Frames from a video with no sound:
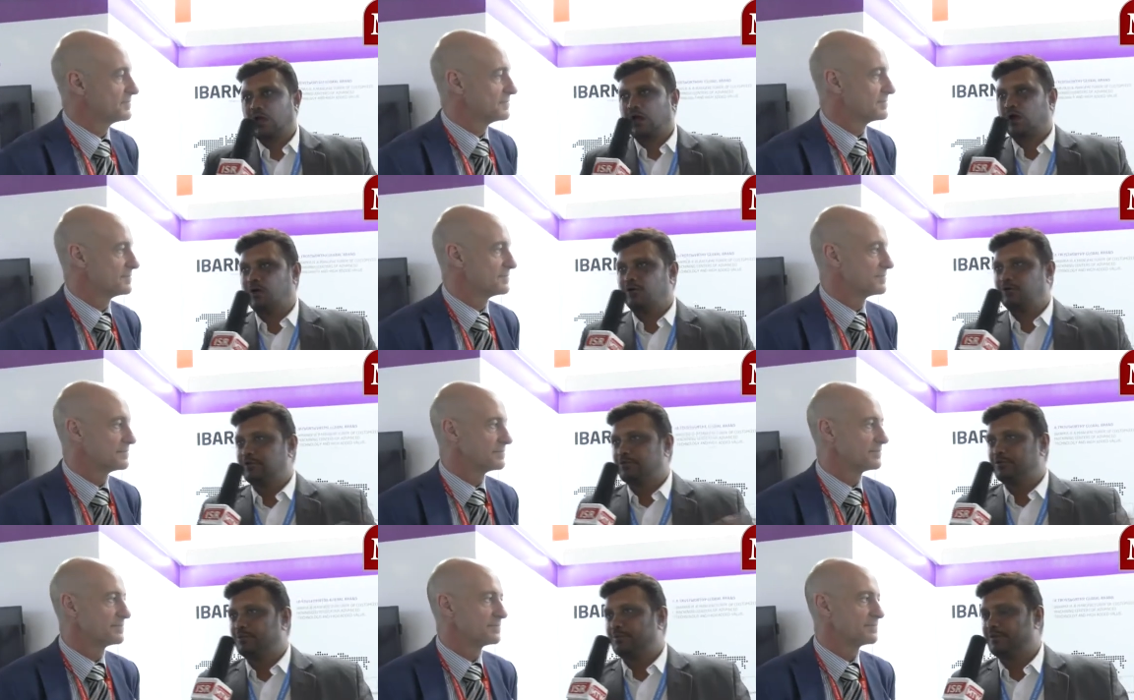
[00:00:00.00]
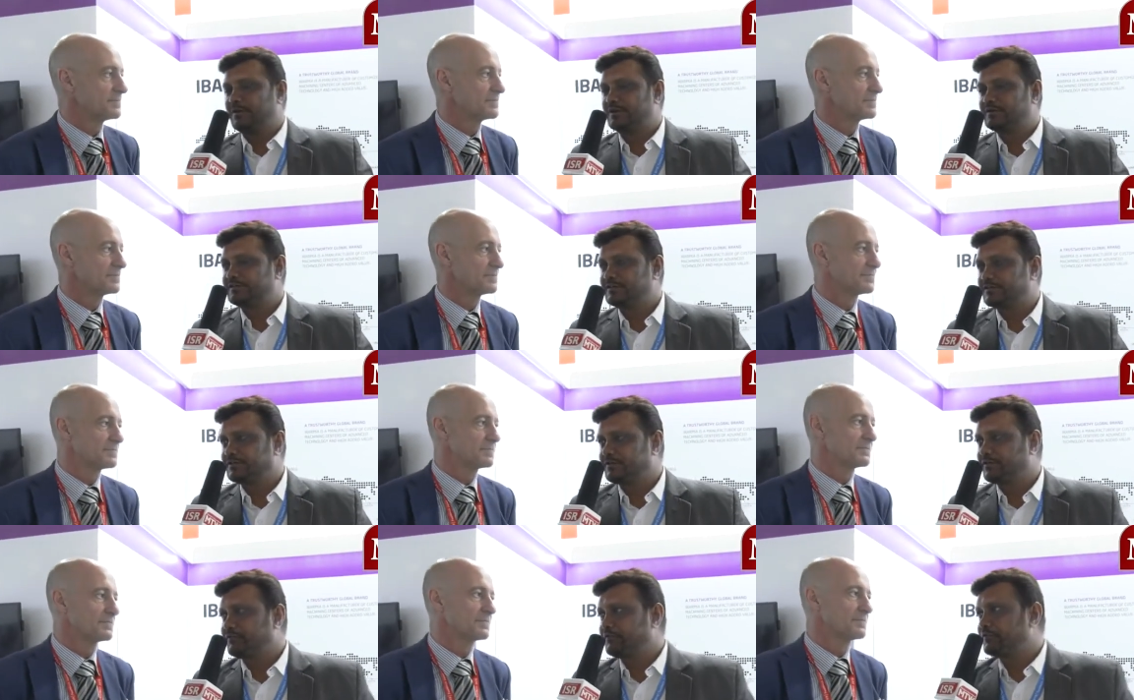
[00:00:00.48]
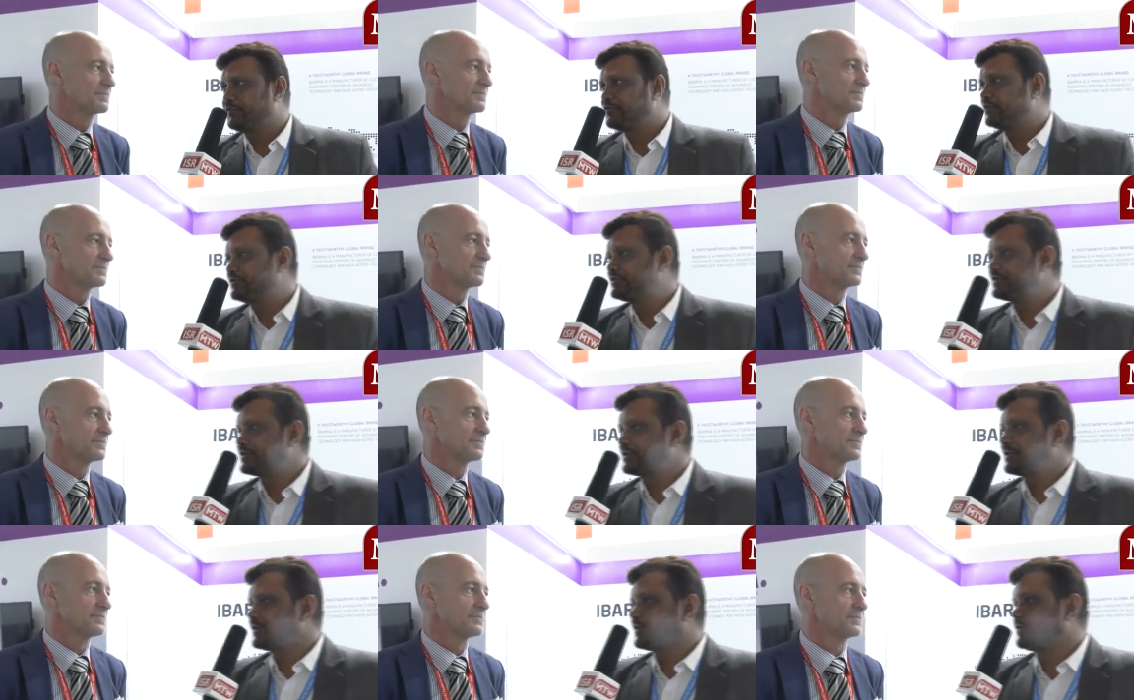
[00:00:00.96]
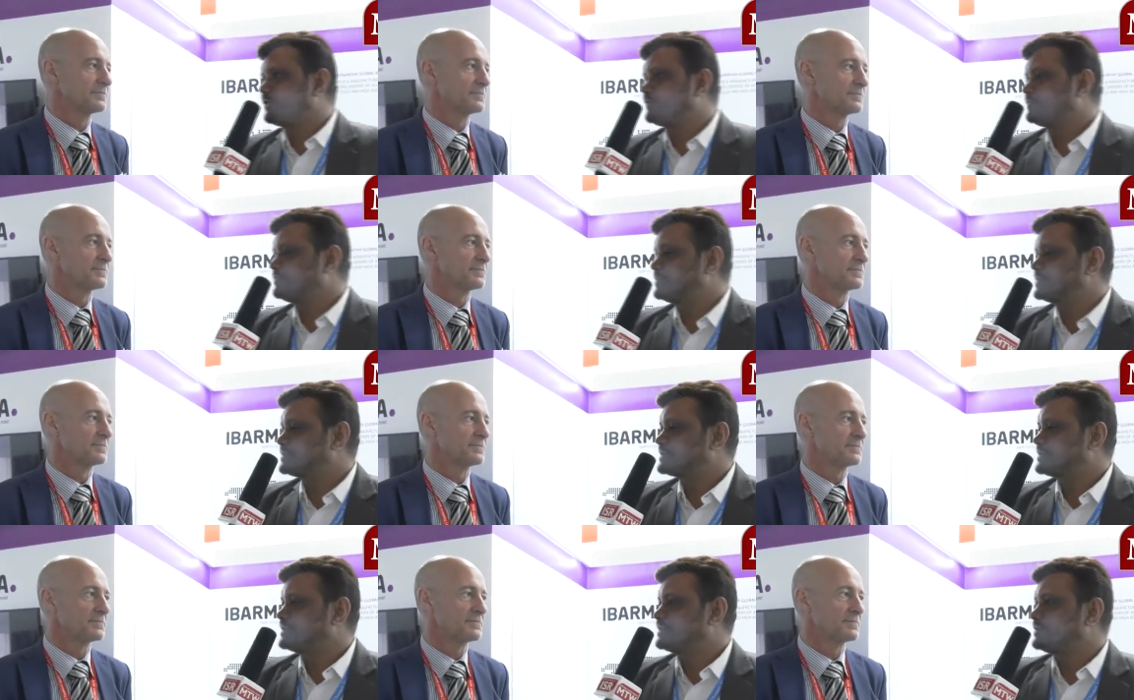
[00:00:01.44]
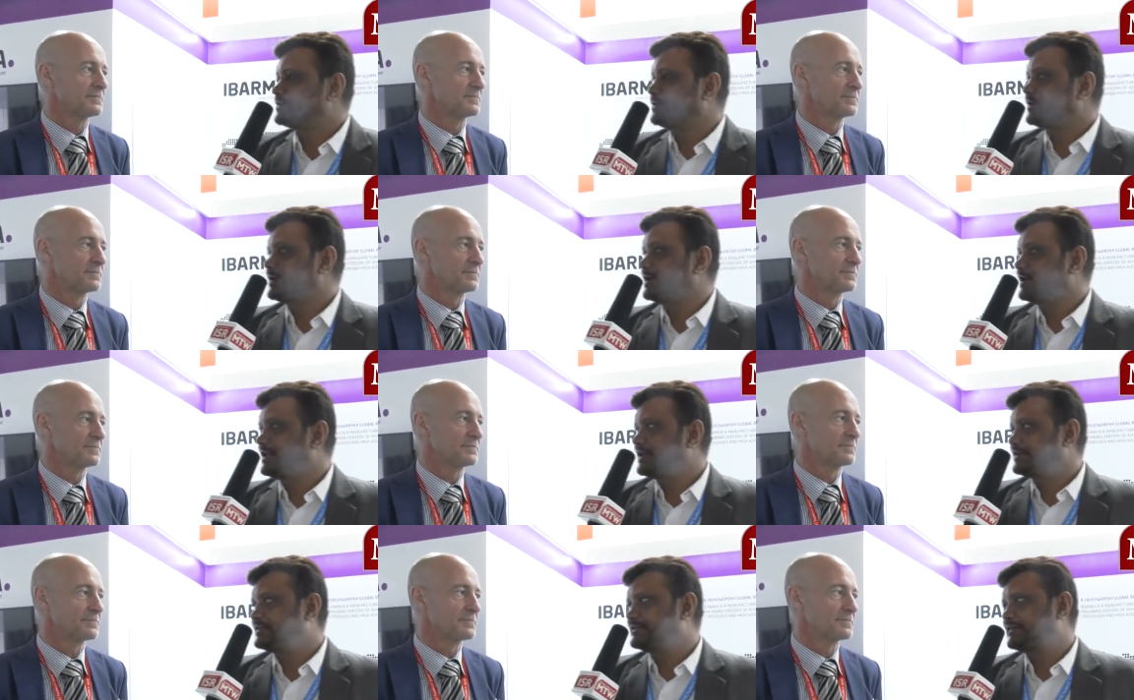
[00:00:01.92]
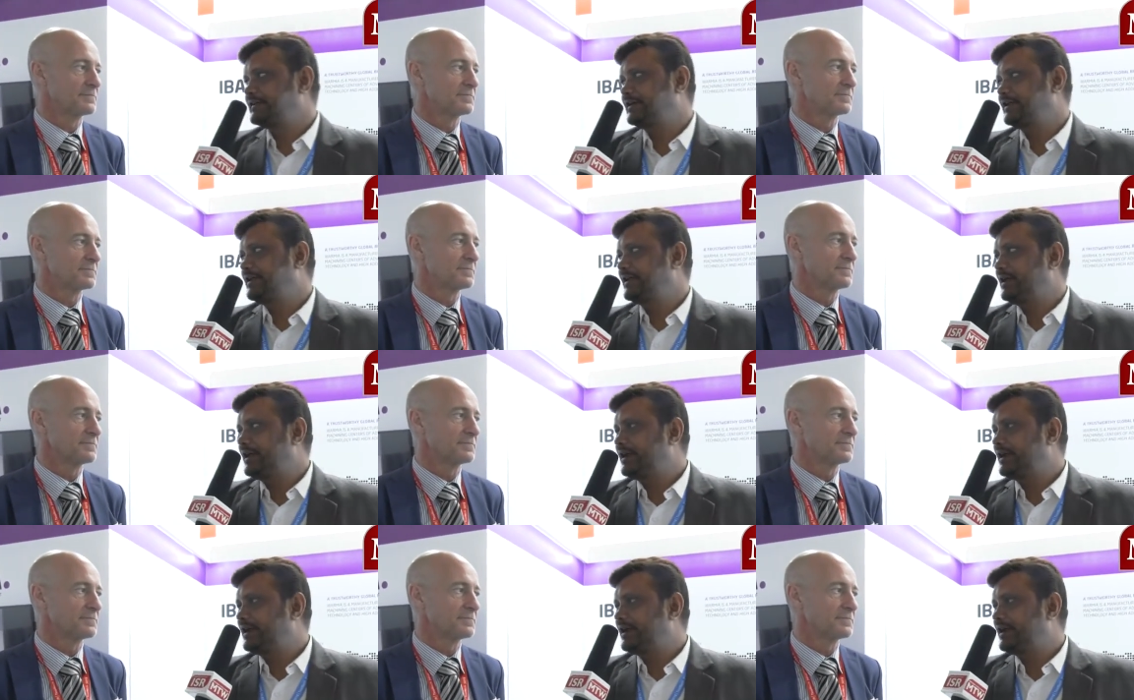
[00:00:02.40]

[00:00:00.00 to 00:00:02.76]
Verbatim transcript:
Speaker 1: how do you perceive the future of machine tool industry in